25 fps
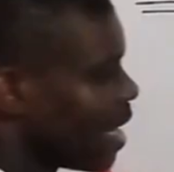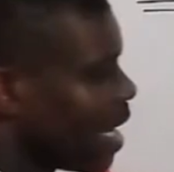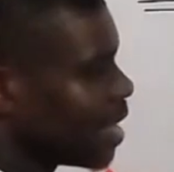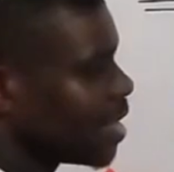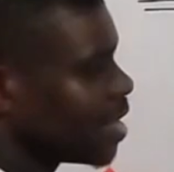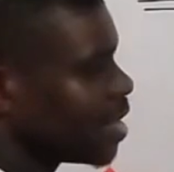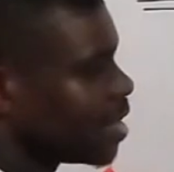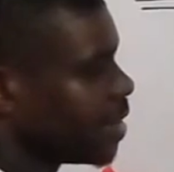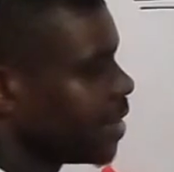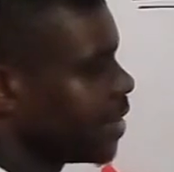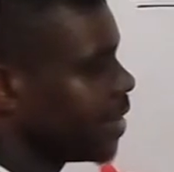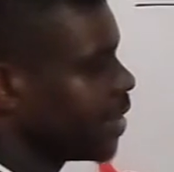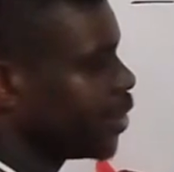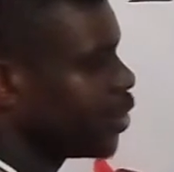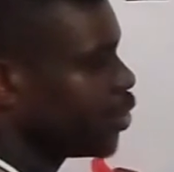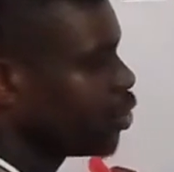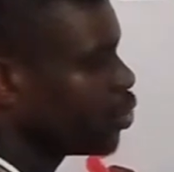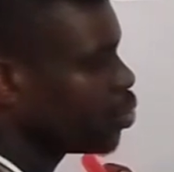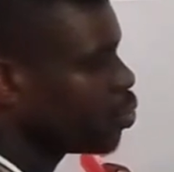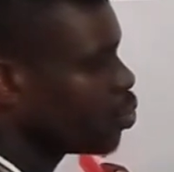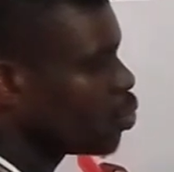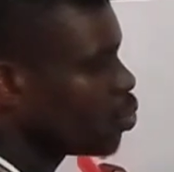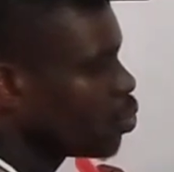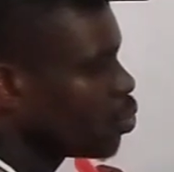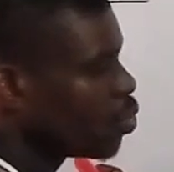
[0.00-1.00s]
get
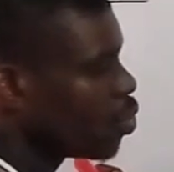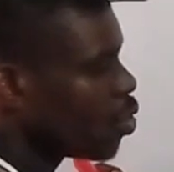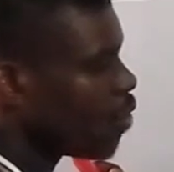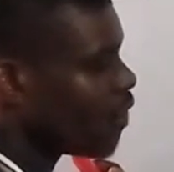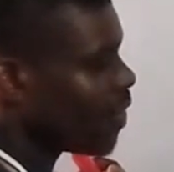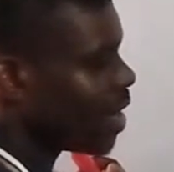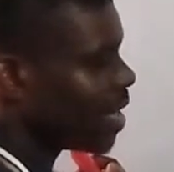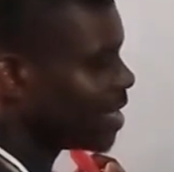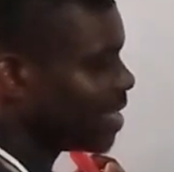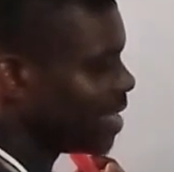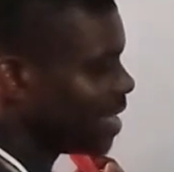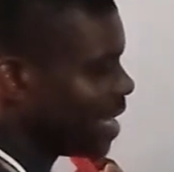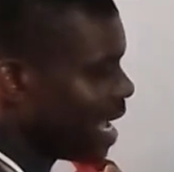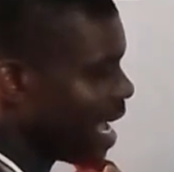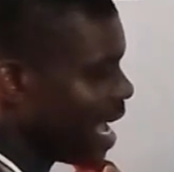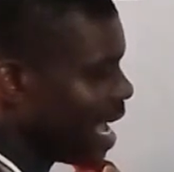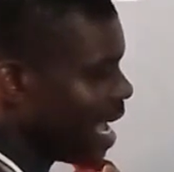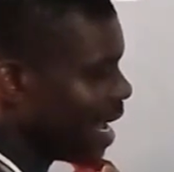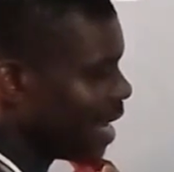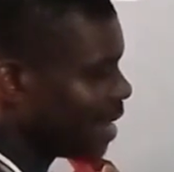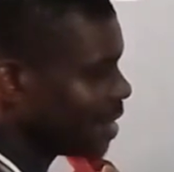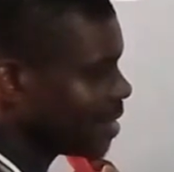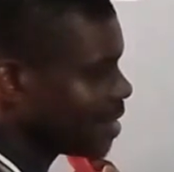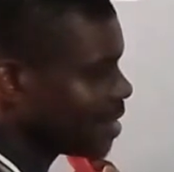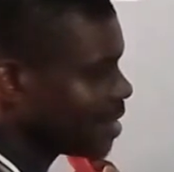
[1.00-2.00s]
du over
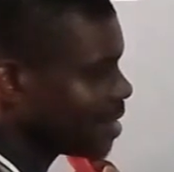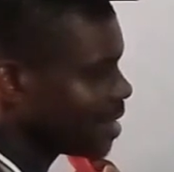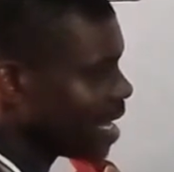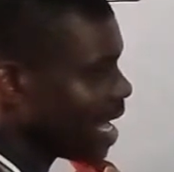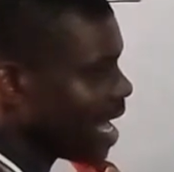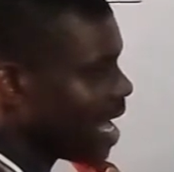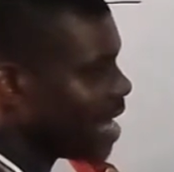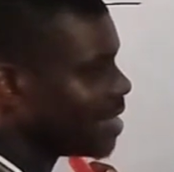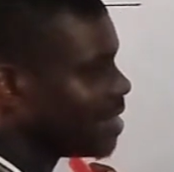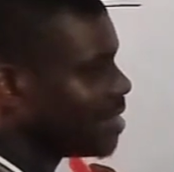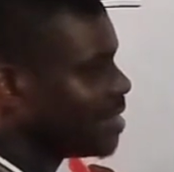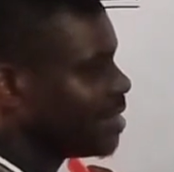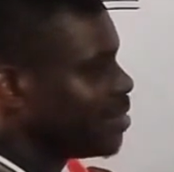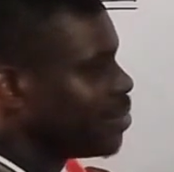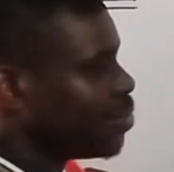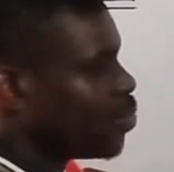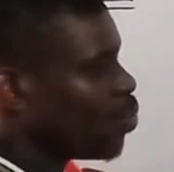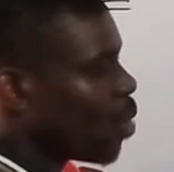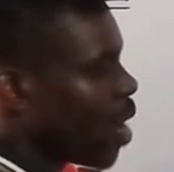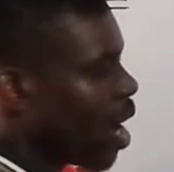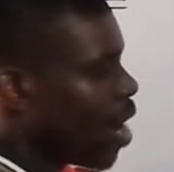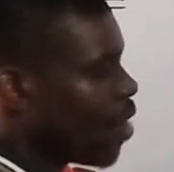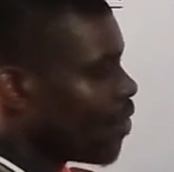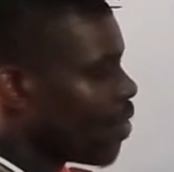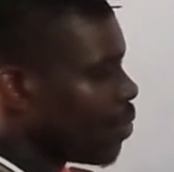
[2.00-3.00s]
dx and dy
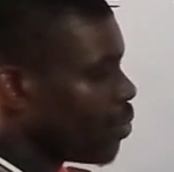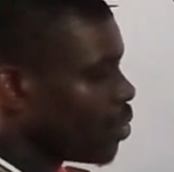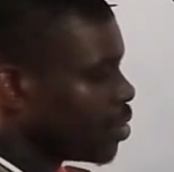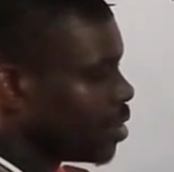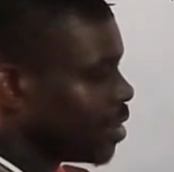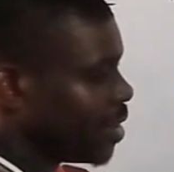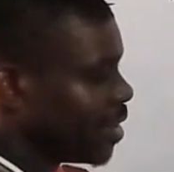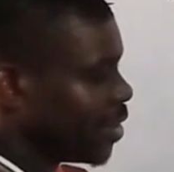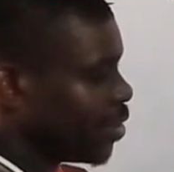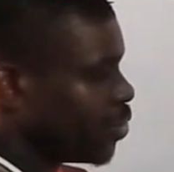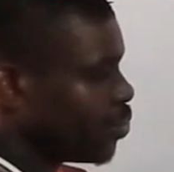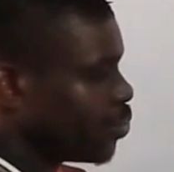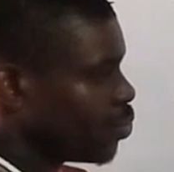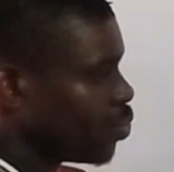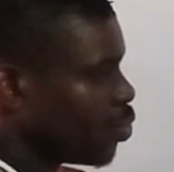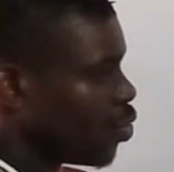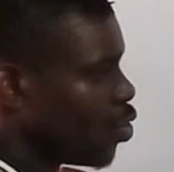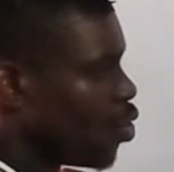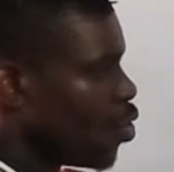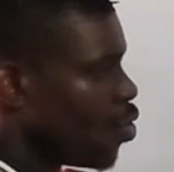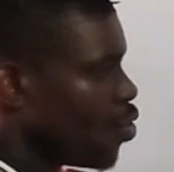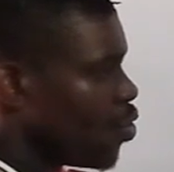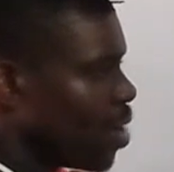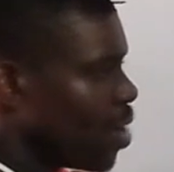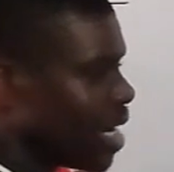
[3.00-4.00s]
over what, du.
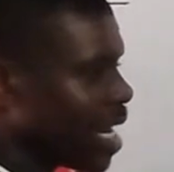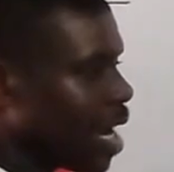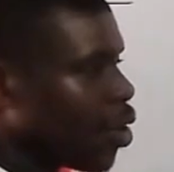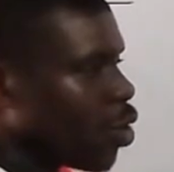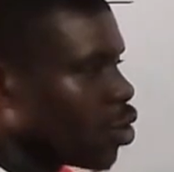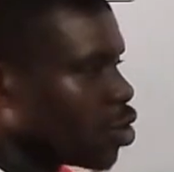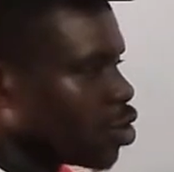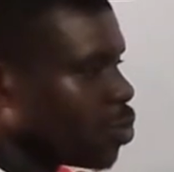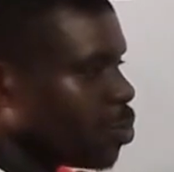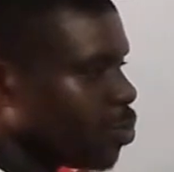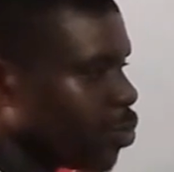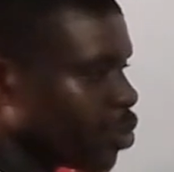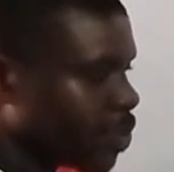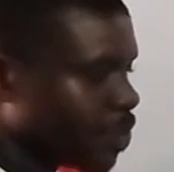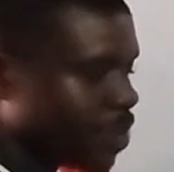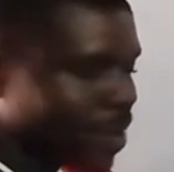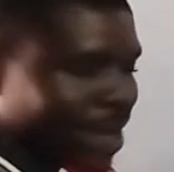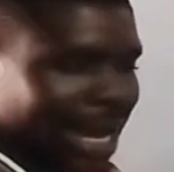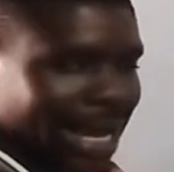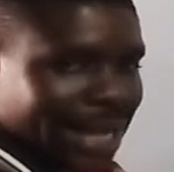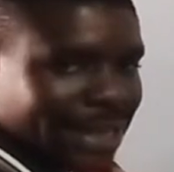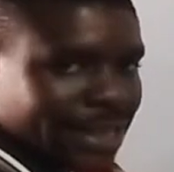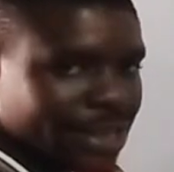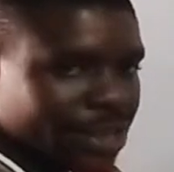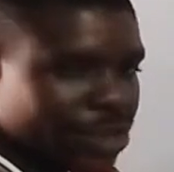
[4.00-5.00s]
You're now going to
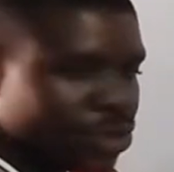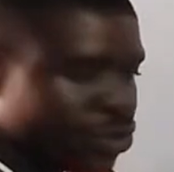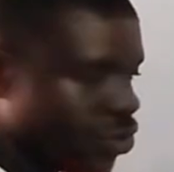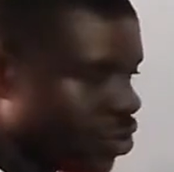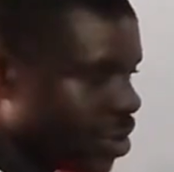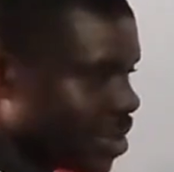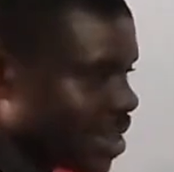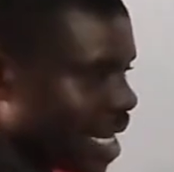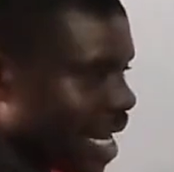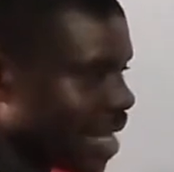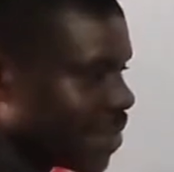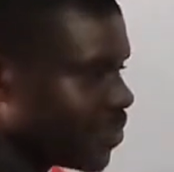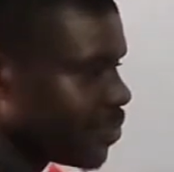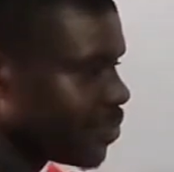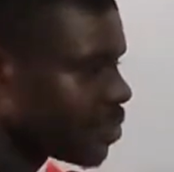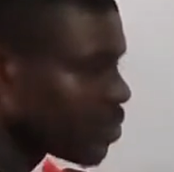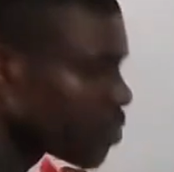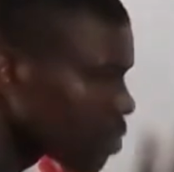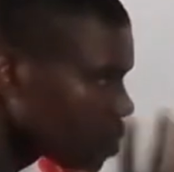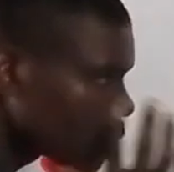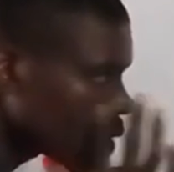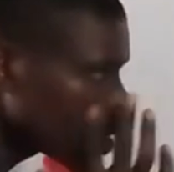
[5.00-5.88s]
multiply it just now.